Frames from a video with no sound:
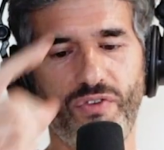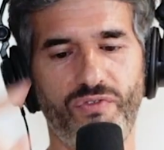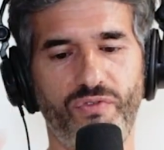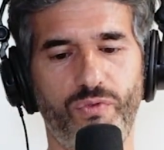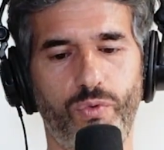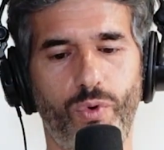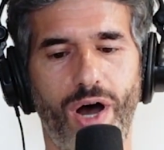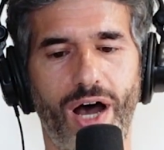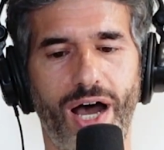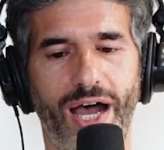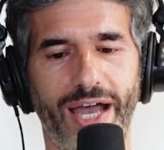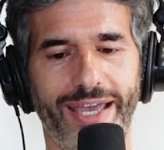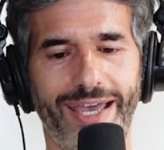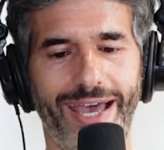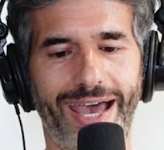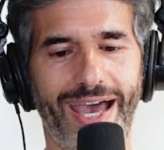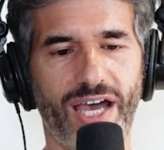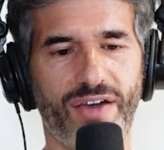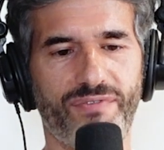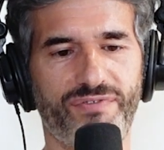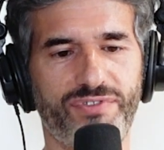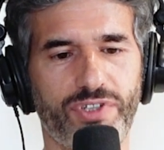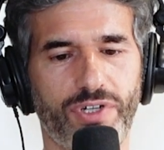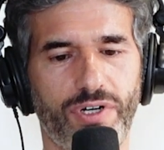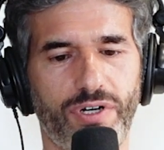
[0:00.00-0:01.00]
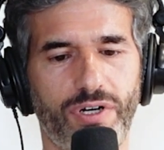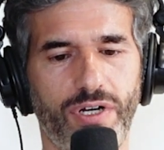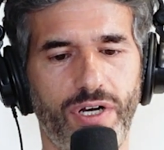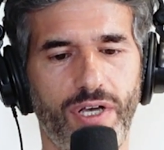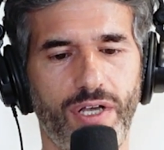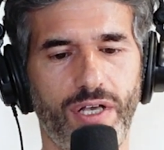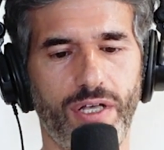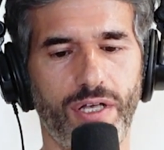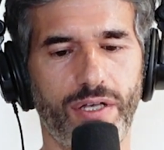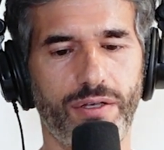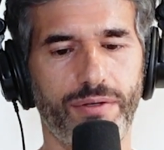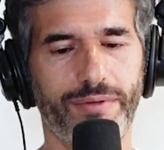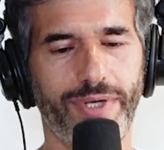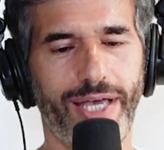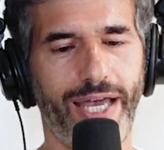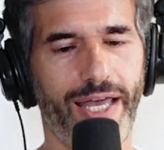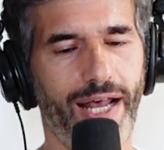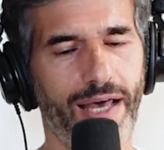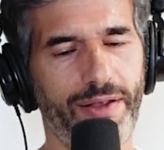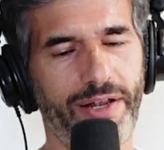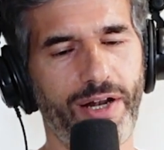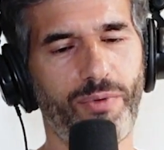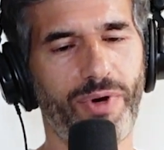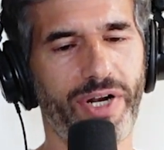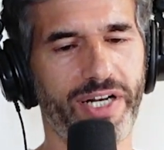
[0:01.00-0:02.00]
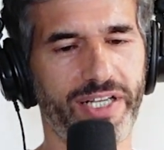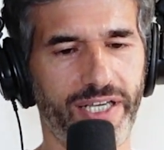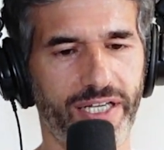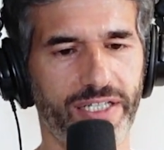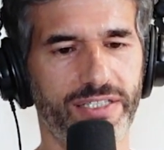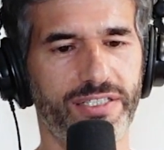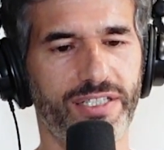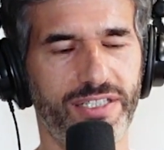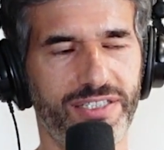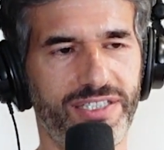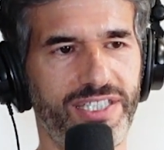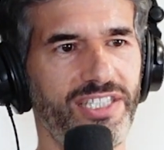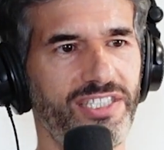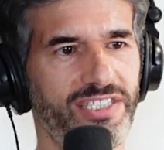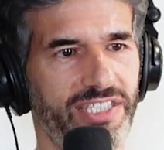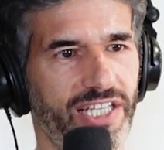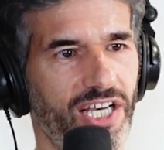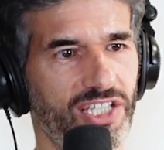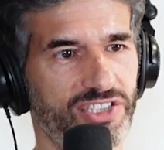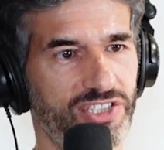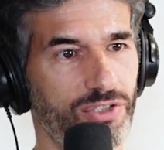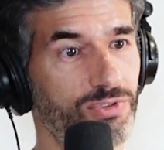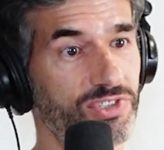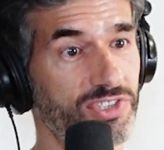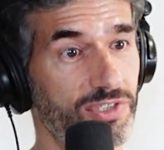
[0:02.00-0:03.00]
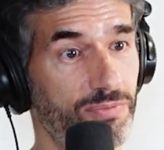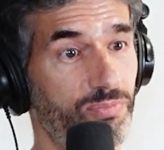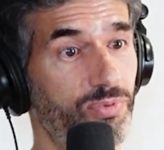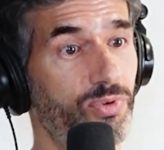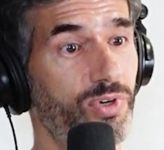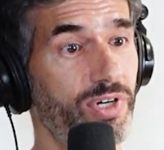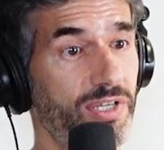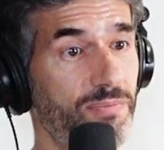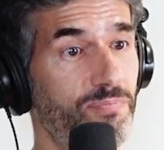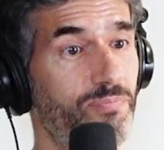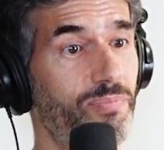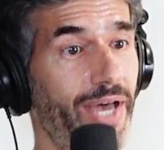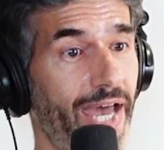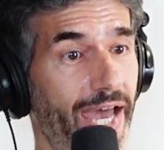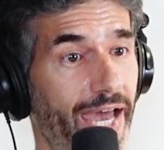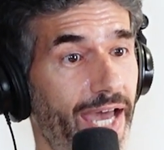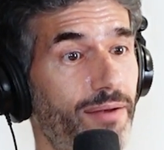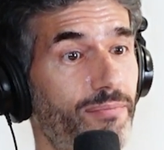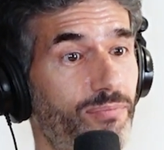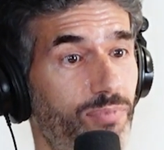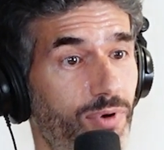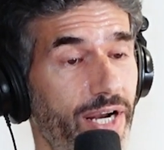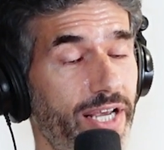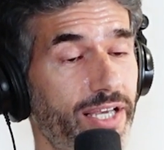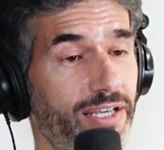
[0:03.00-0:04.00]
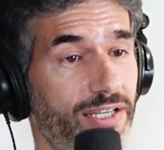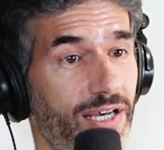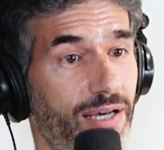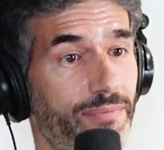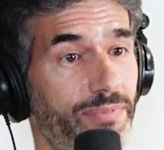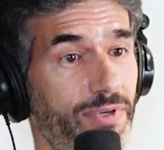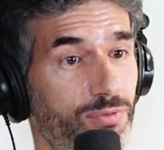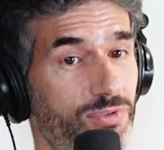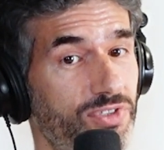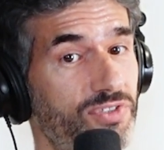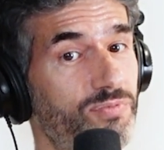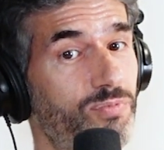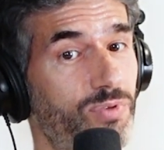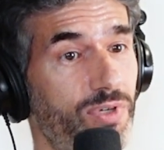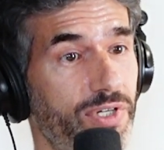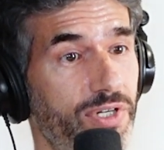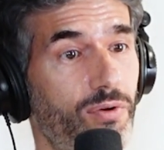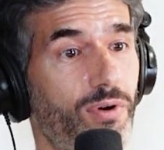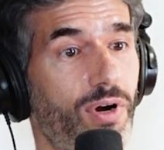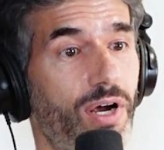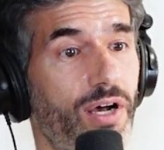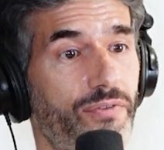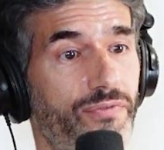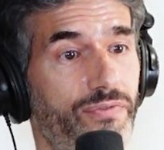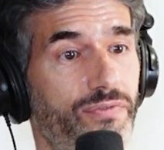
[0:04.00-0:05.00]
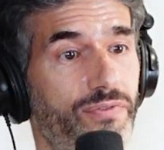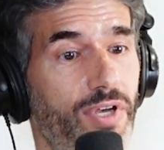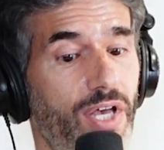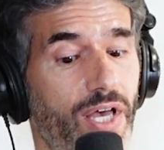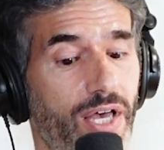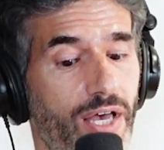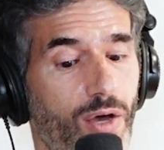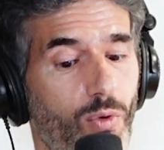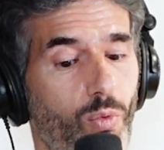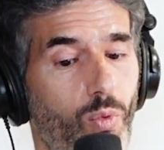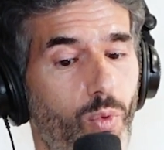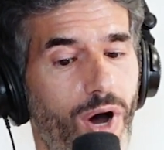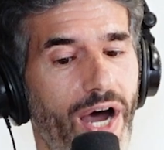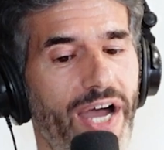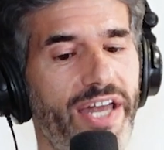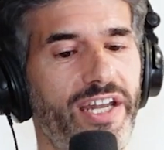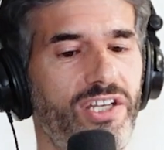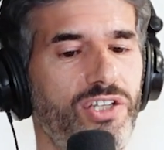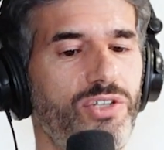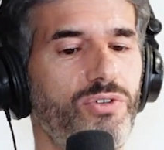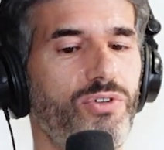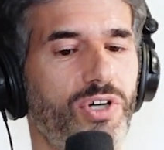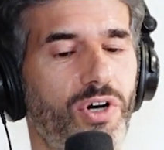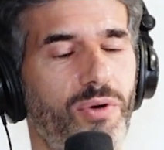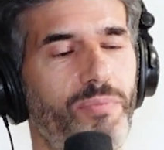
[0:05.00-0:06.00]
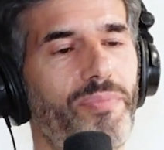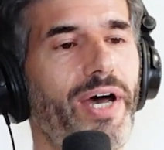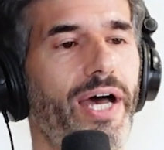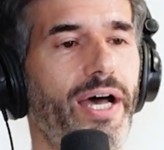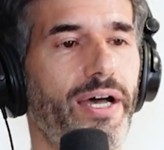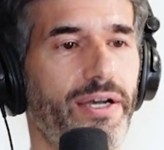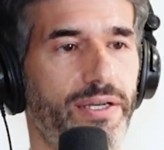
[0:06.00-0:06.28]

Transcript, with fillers: of why after, and I don't yeah. want to get into the details. It was a pretty bad breakup. It was pretty rough. Why yeah. did you go back?